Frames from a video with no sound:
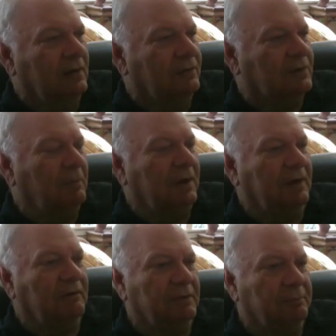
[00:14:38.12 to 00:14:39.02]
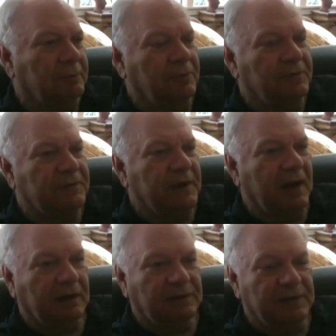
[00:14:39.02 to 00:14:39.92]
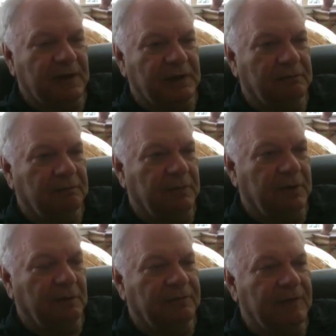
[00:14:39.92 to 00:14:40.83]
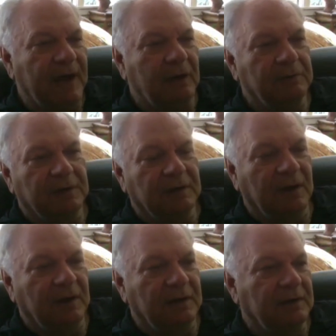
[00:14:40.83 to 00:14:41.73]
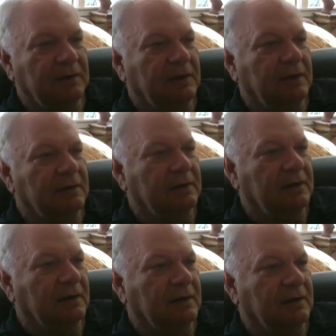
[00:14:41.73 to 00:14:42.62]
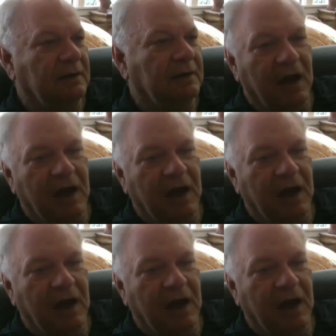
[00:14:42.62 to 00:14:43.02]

so many of the proof texts that are, you know, found uh, in, in, the, uh, in the